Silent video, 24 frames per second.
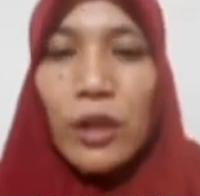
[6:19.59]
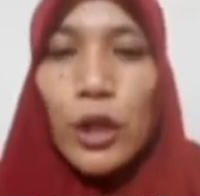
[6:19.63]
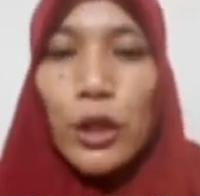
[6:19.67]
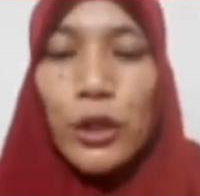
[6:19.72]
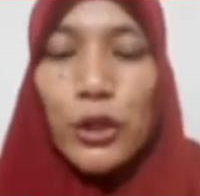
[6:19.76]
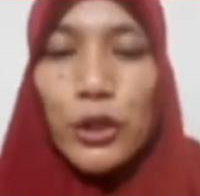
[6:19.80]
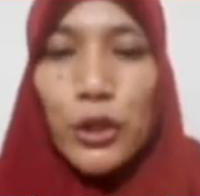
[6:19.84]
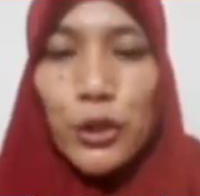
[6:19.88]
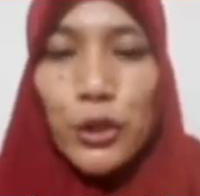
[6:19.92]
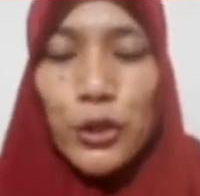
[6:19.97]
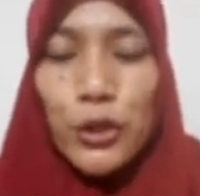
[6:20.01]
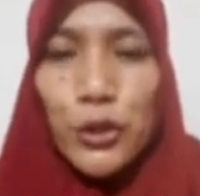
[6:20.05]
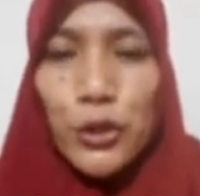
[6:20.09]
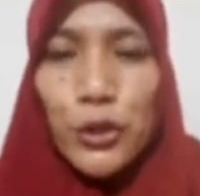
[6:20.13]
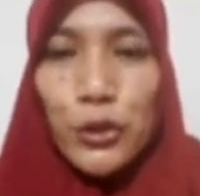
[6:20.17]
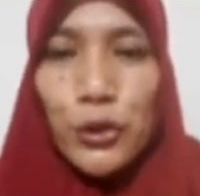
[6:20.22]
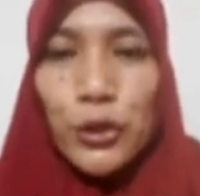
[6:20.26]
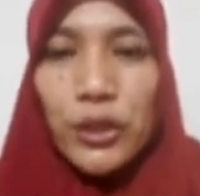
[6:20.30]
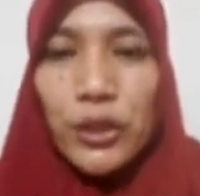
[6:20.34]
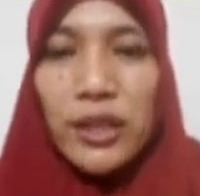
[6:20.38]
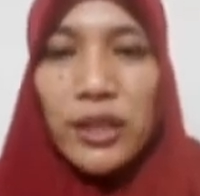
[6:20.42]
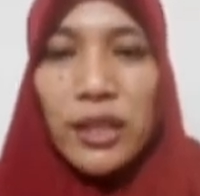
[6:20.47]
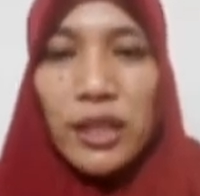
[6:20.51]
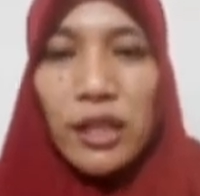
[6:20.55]
you
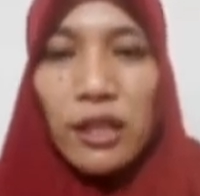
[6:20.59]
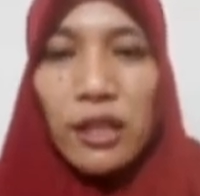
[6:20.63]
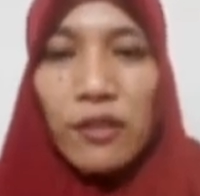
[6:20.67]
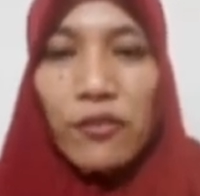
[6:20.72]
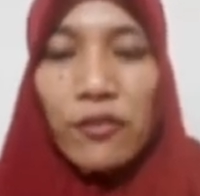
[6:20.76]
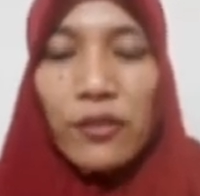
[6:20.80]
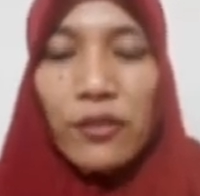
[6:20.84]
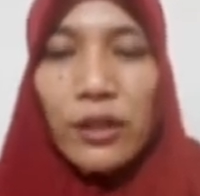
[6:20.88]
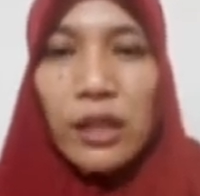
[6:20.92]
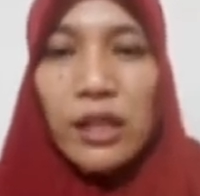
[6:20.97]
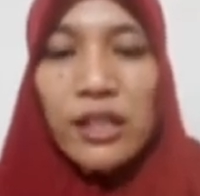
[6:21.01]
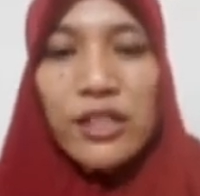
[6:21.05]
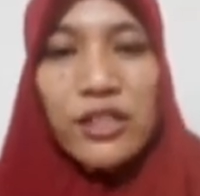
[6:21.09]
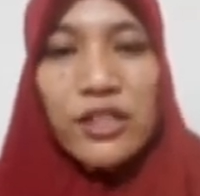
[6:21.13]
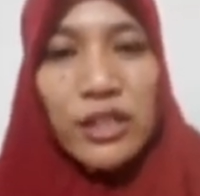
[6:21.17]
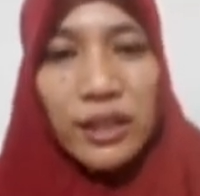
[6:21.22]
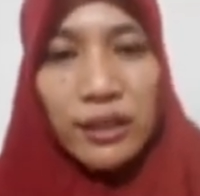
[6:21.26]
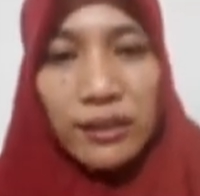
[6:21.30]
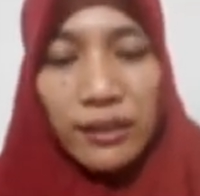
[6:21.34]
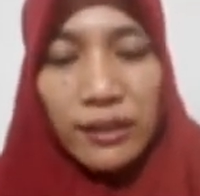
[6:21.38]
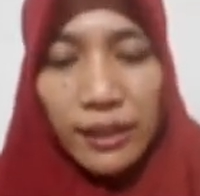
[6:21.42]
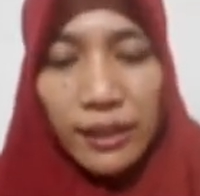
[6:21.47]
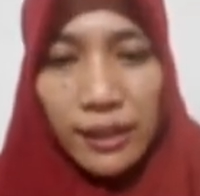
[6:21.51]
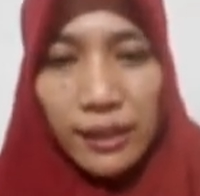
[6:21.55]
should give a
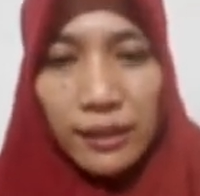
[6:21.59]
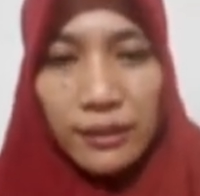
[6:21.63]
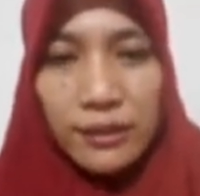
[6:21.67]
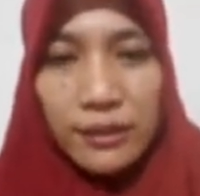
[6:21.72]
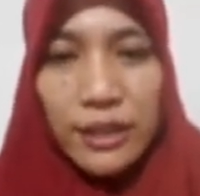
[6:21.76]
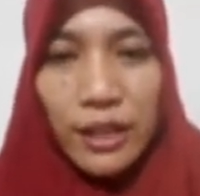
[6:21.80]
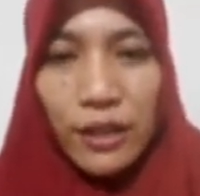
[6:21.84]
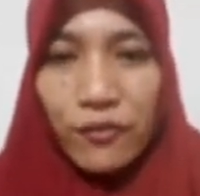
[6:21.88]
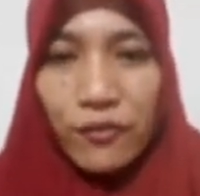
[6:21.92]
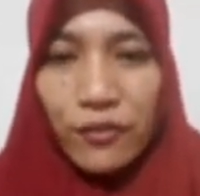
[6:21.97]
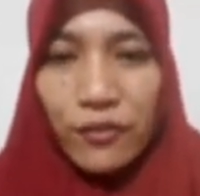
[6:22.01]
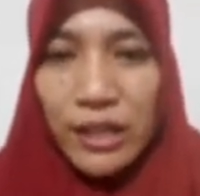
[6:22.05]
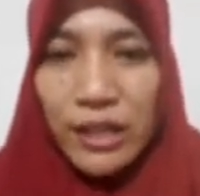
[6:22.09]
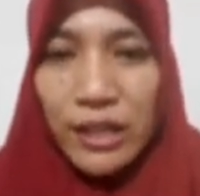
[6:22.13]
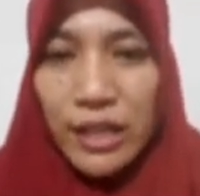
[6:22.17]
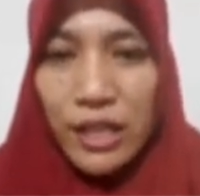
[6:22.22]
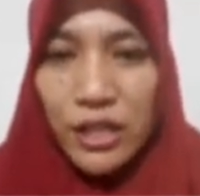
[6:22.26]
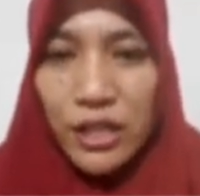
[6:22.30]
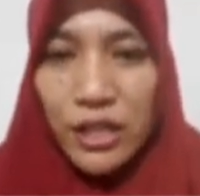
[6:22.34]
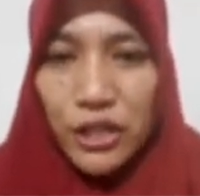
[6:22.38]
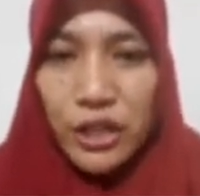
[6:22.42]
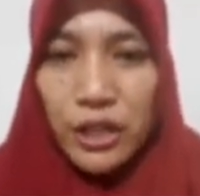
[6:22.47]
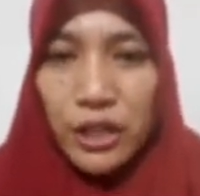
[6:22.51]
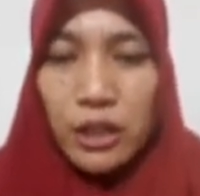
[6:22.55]
detailed
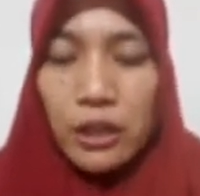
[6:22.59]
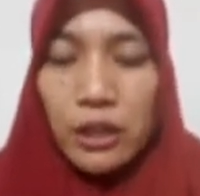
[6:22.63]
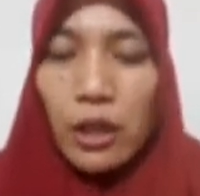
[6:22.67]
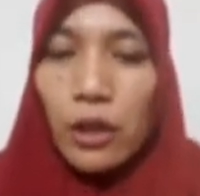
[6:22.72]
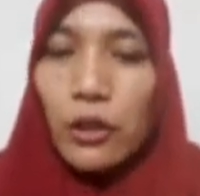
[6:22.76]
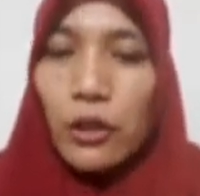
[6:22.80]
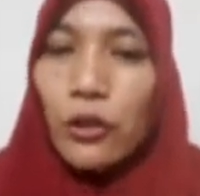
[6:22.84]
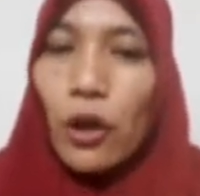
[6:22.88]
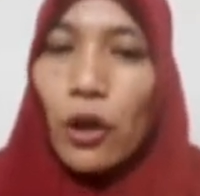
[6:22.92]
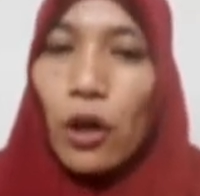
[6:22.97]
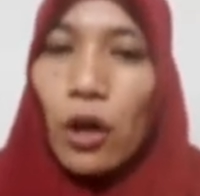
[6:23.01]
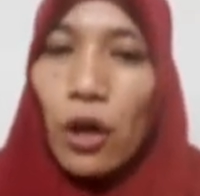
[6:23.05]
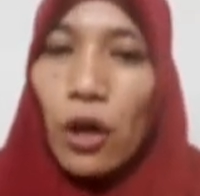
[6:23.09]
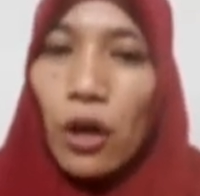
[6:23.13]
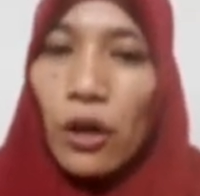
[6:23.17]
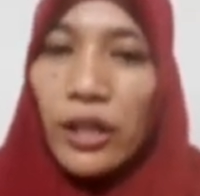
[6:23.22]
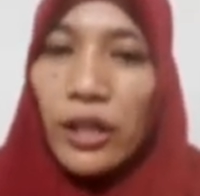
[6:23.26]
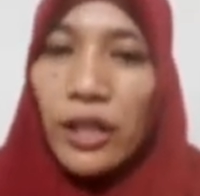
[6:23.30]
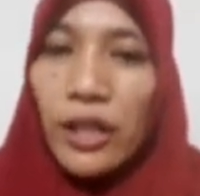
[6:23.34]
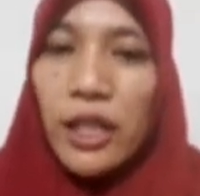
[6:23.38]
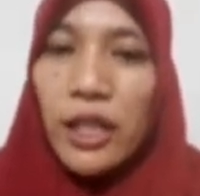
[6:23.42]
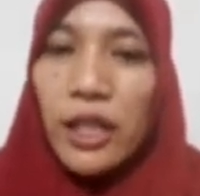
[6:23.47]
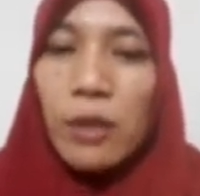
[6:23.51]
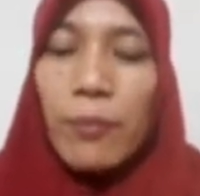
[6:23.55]
definition, not
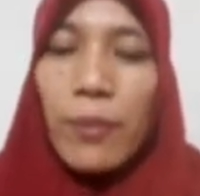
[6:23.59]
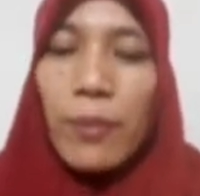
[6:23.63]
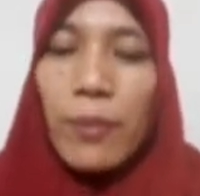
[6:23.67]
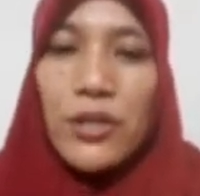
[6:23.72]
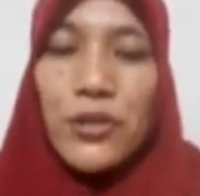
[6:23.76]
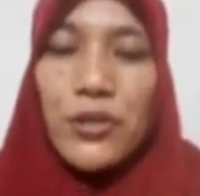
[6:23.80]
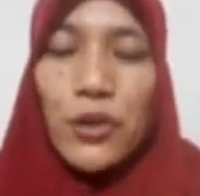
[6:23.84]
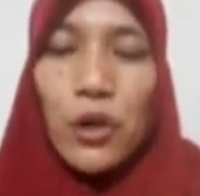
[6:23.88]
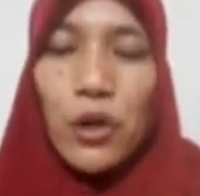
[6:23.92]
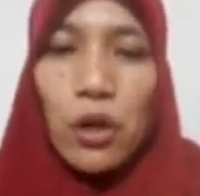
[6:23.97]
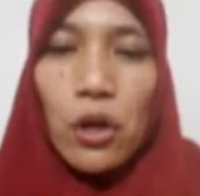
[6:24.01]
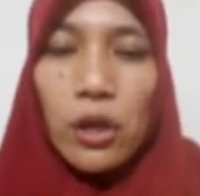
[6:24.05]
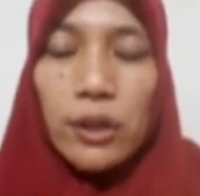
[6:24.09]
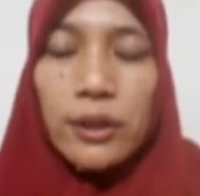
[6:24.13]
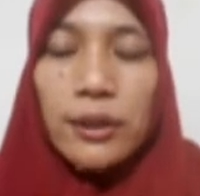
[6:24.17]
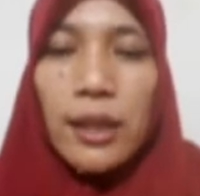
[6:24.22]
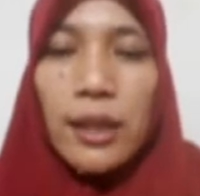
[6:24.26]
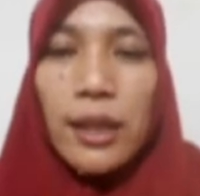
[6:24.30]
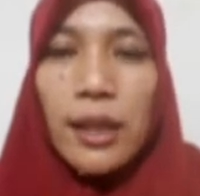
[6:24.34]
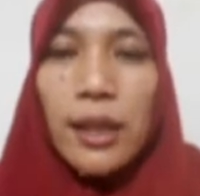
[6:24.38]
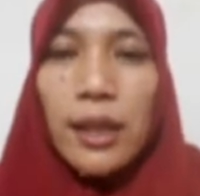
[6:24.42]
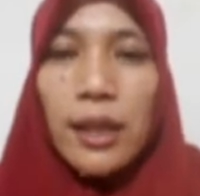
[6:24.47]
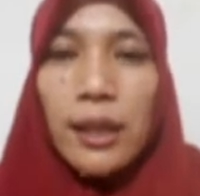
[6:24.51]
only based on